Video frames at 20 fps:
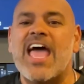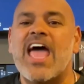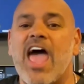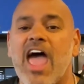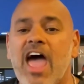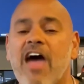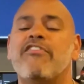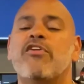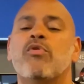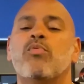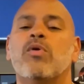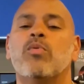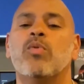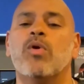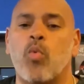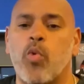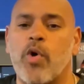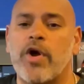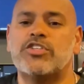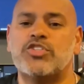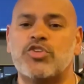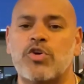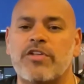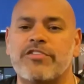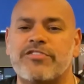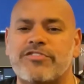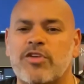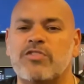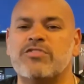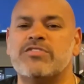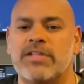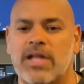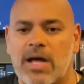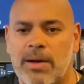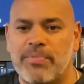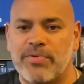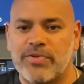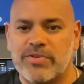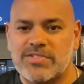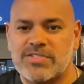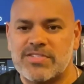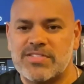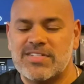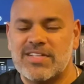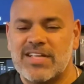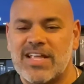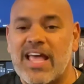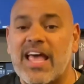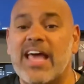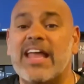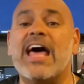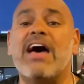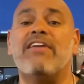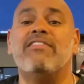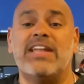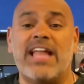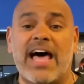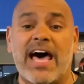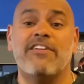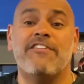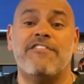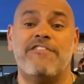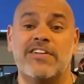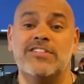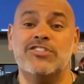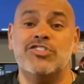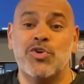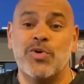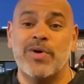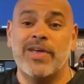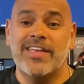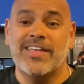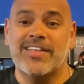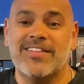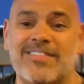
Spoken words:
Everyone will work towards those numbers and have a lot of fun doing it.